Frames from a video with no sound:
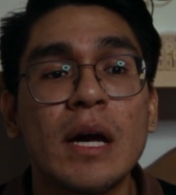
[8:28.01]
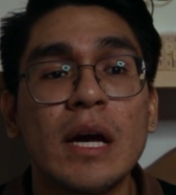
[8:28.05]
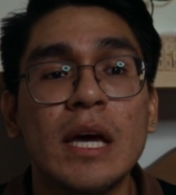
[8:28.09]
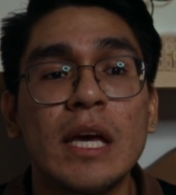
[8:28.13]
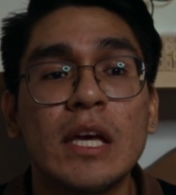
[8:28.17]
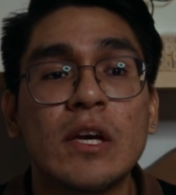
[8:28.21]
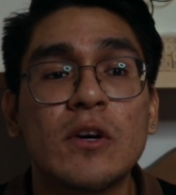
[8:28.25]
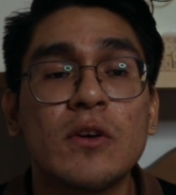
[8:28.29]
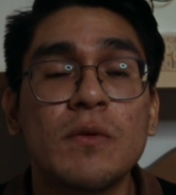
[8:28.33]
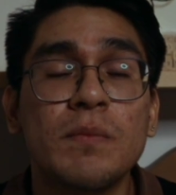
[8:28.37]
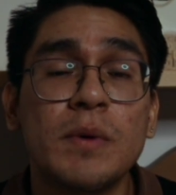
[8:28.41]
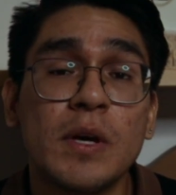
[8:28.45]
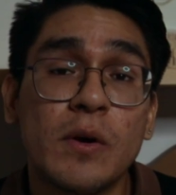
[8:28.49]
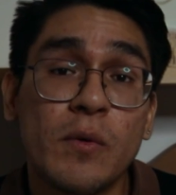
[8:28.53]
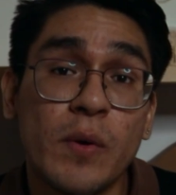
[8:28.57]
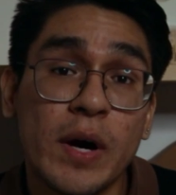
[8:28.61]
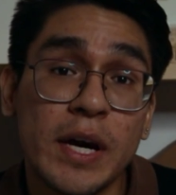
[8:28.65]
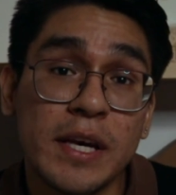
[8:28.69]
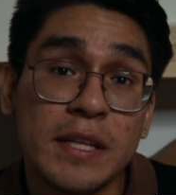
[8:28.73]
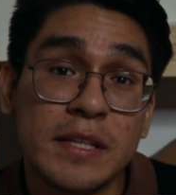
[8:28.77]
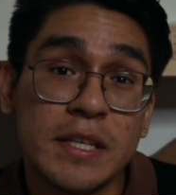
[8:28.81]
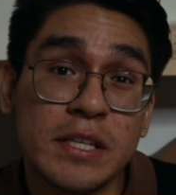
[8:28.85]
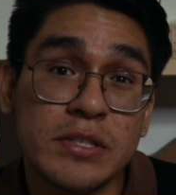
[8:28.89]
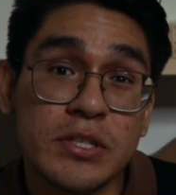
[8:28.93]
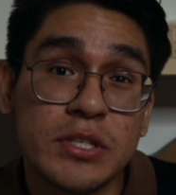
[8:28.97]
It could be
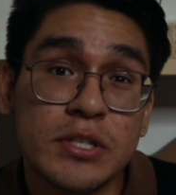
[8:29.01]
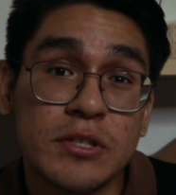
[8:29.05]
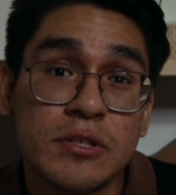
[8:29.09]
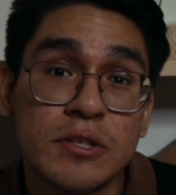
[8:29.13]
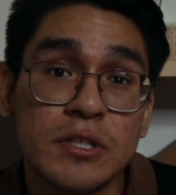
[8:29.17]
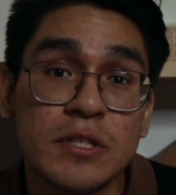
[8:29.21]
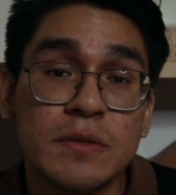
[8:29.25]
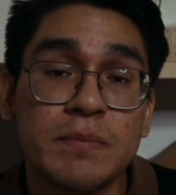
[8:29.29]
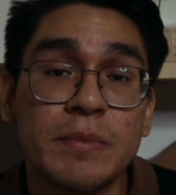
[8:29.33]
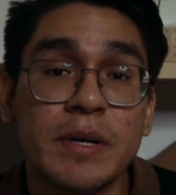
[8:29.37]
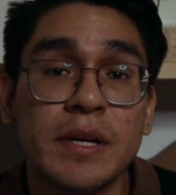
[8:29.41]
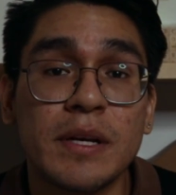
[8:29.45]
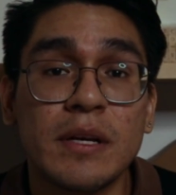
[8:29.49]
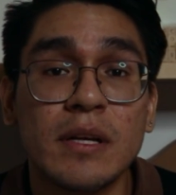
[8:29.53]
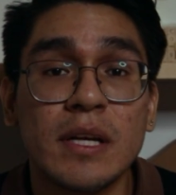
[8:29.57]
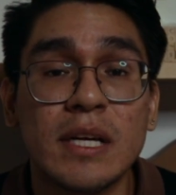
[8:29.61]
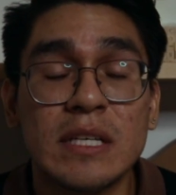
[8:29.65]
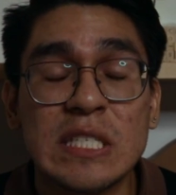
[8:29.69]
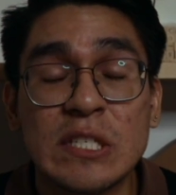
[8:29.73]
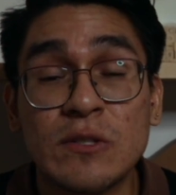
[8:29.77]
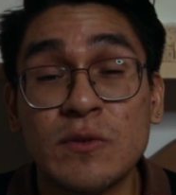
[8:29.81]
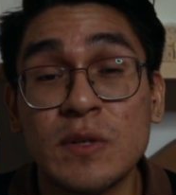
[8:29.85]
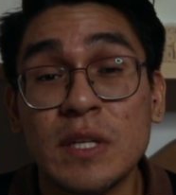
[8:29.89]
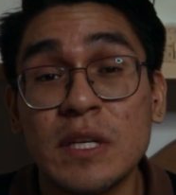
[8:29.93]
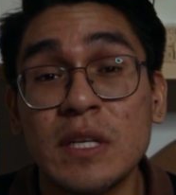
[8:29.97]
quite dangerous, but it
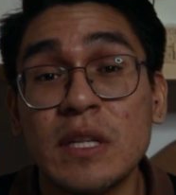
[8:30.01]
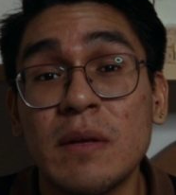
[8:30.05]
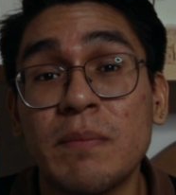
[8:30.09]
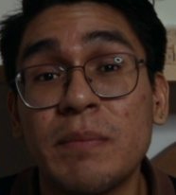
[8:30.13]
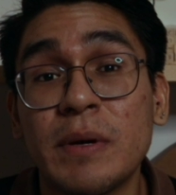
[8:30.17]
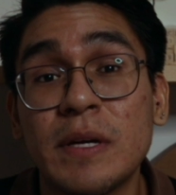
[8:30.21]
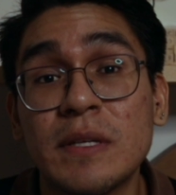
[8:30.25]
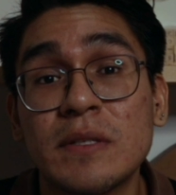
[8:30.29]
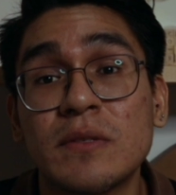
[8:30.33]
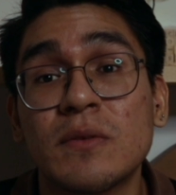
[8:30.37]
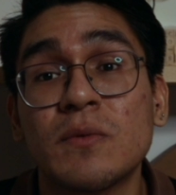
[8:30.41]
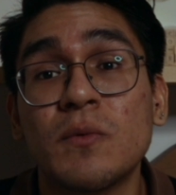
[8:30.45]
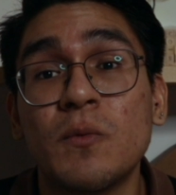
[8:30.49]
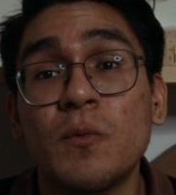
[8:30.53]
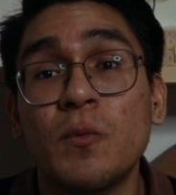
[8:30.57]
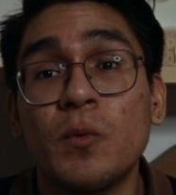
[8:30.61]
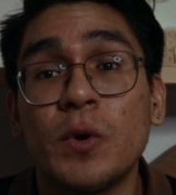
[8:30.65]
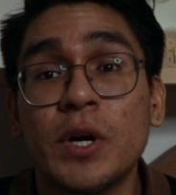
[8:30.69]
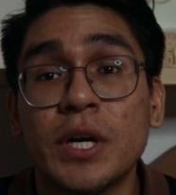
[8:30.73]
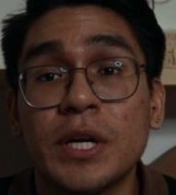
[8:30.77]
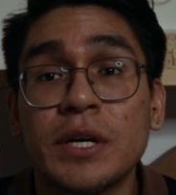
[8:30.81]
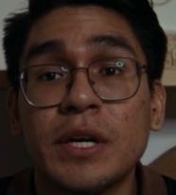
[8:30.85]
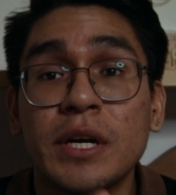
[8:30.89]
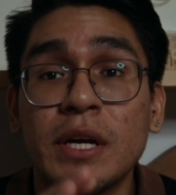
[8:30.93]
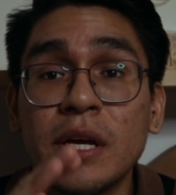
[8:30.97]
actually depends on
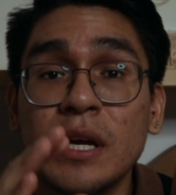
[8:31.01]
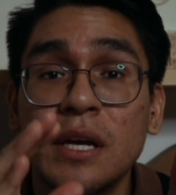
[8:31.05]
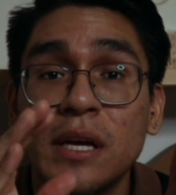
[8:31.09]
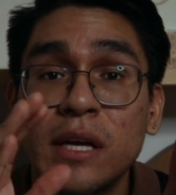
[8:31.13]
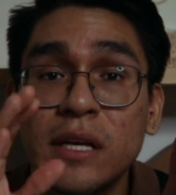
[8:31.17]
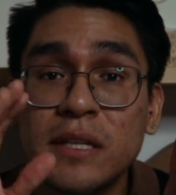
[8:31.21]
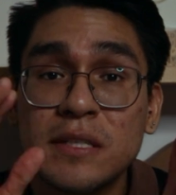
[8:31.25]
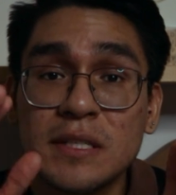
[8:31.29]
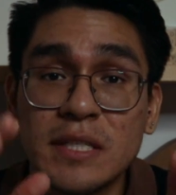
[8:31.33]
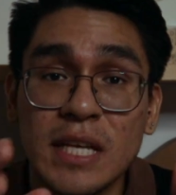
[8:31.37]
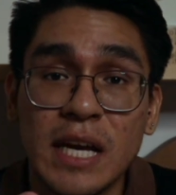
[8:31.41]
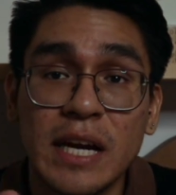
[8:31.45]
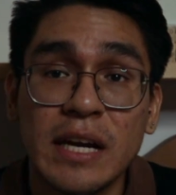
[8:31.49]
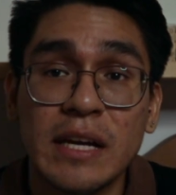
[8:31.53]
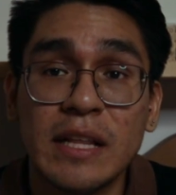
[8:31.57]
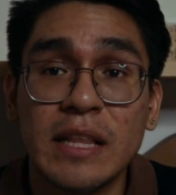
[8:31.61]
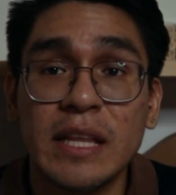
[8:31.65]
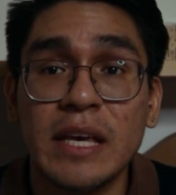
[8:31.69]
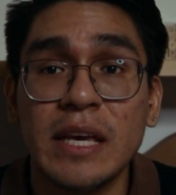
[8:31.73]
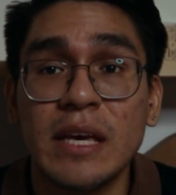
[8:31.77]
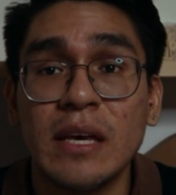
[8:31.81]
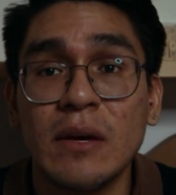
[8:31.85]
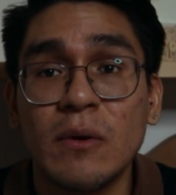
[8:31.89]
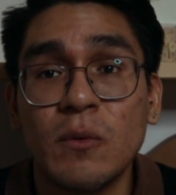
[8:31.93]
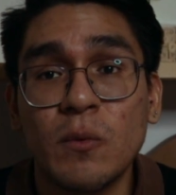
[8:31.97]
where
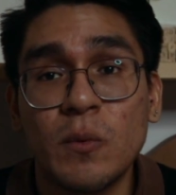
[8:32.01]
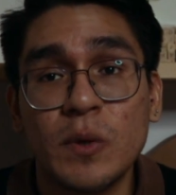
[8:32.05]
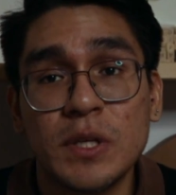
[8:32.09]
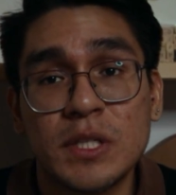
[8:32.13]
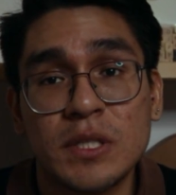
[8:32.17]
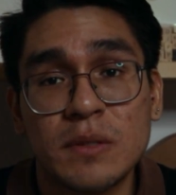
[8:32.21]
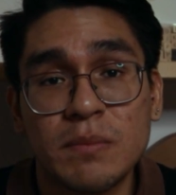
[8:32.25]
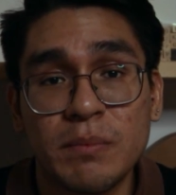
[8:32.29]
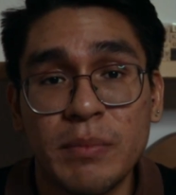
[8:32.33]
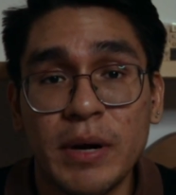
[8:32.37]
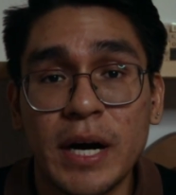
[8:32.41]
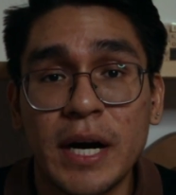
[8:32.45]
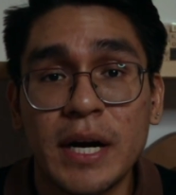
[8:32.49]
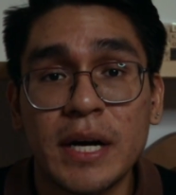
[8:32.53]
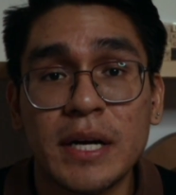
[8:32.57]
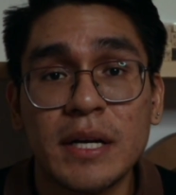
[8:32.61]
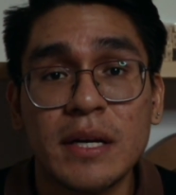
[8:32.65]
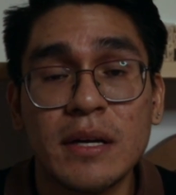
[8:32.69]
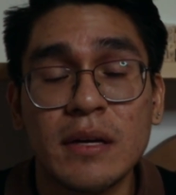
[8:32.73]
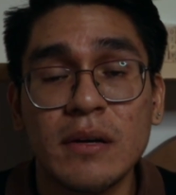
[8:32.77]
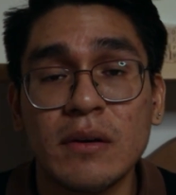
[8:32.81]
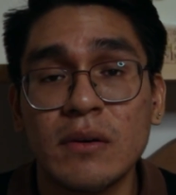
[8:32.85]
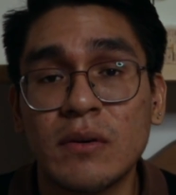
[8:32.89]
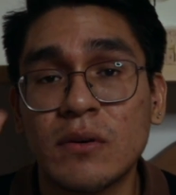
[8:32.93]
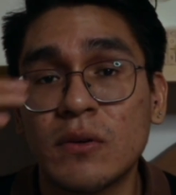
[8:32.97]
exactly, in which
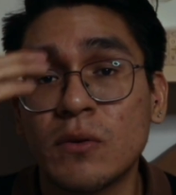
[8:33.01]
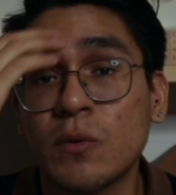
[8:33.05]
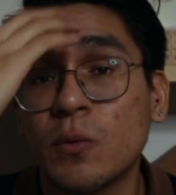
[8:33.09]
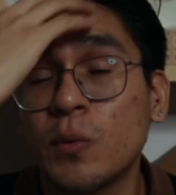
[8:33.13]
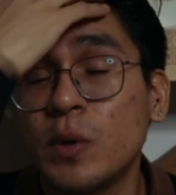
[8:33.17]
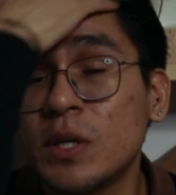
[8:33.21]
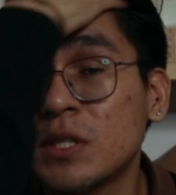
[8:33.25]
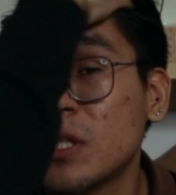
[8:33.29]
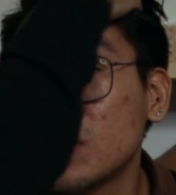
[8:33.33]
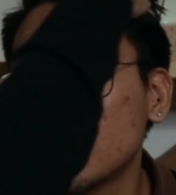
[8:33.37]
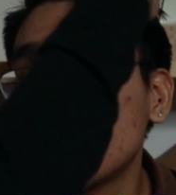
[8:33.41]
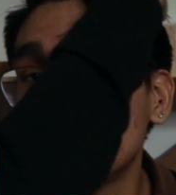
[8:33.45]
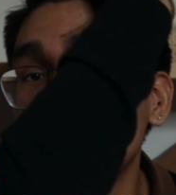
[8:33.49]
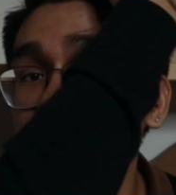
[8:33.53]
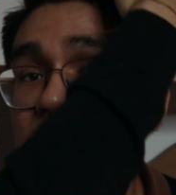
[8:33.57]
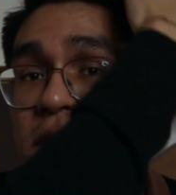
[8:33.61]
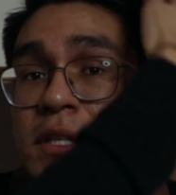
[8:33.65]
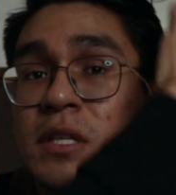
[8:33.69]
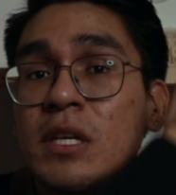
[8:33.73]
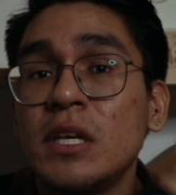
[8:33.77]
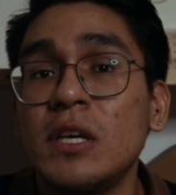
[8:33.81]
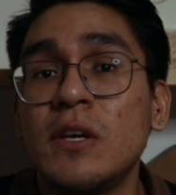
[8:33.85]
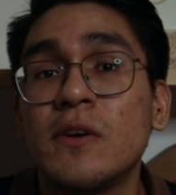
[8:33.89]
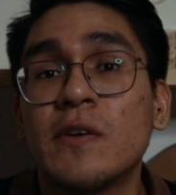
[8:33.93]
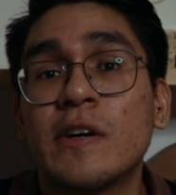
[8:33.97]
part or which
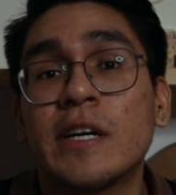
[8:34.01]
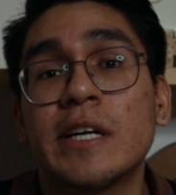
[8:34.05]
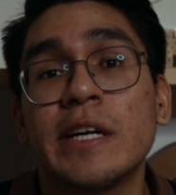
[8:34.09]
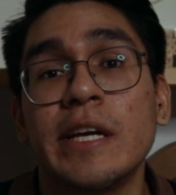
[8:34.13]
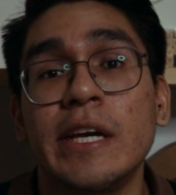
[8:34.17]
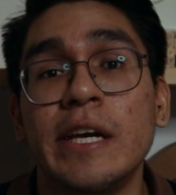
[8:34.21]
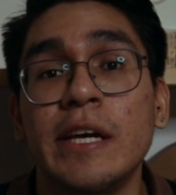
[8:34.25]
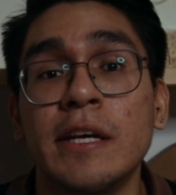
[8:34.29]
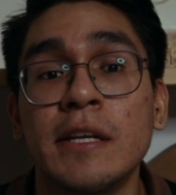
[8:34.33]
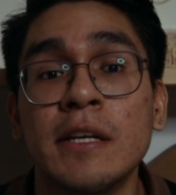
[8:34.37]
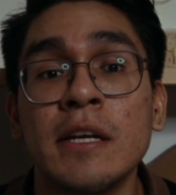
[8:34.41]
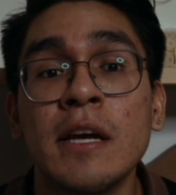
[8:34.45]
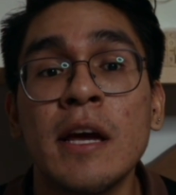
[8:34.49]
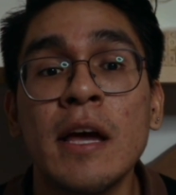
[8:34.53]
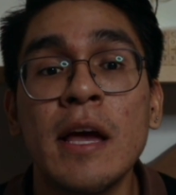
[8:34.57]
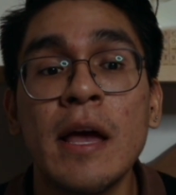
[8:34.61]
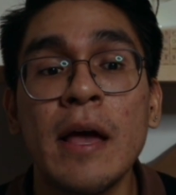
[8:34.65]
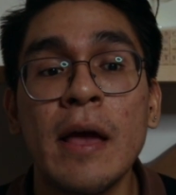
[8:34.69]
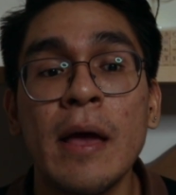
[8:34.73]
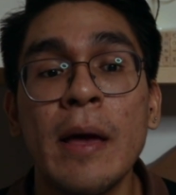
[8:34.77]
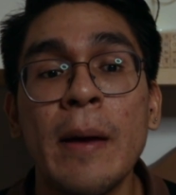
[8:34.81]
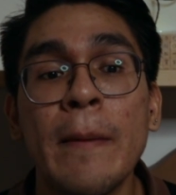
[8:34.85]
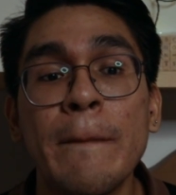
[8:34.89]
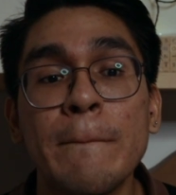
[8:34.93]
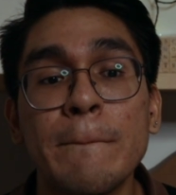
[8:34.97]
city you are in.
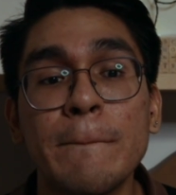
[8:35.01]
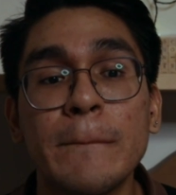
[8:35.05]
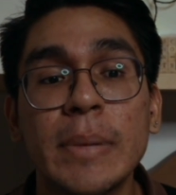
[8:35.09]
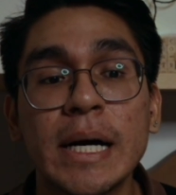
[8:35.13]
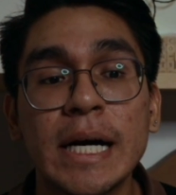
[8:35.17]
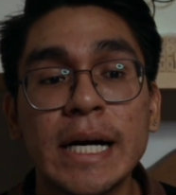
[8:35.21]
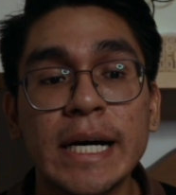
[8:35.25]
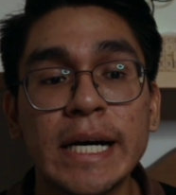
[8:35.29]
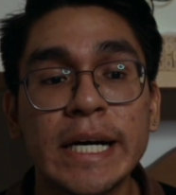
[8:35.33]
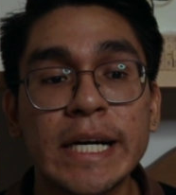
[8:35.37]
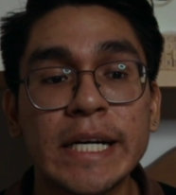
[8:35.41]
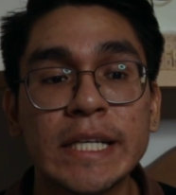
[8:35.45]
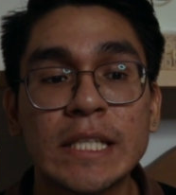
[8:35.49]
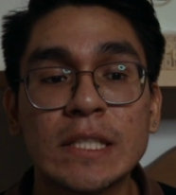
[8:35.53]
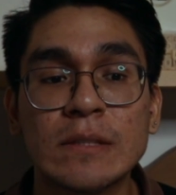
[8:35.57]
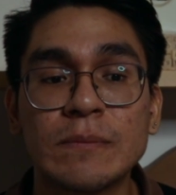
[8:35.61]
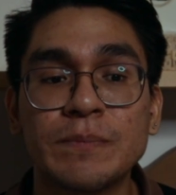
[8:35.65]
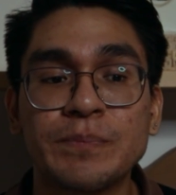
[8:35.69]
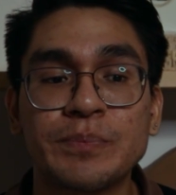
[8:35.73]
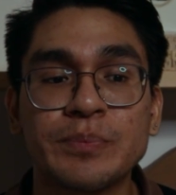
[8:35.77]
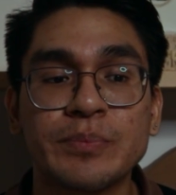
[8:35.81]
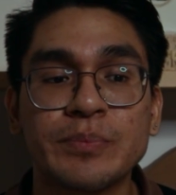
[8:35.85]
But